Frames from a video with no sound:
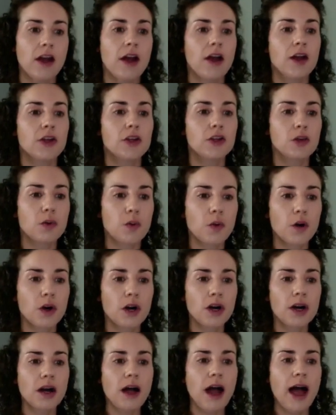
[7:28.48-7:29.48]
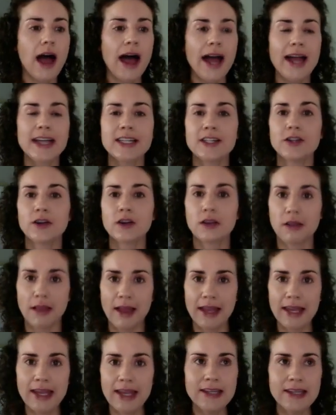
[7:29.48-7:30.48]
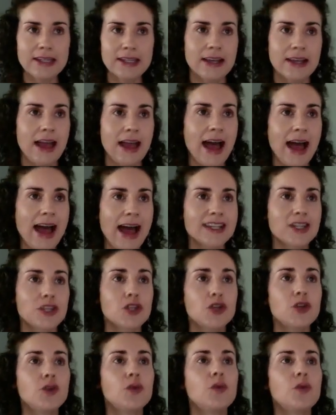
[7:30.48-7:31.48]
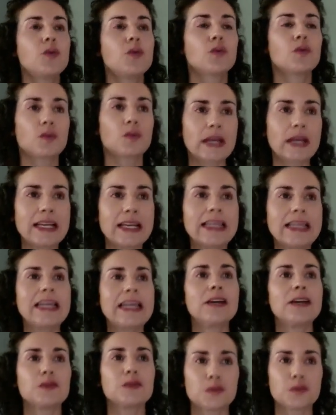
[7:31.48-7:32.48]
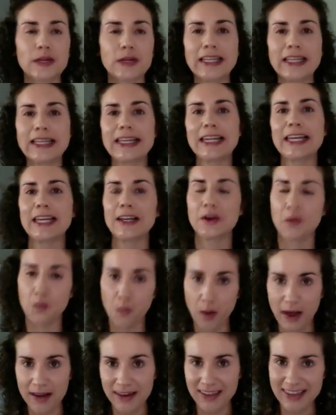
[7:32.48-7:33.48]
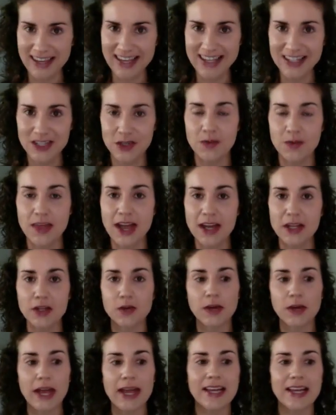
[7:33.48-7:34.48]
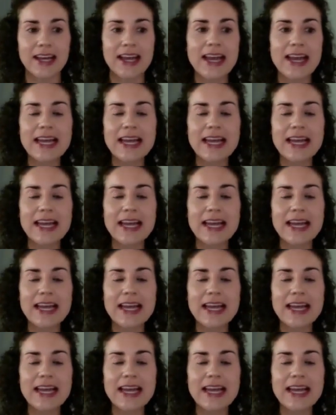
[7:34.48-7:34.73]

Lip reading: Your ideal client has to really, really want this so that you can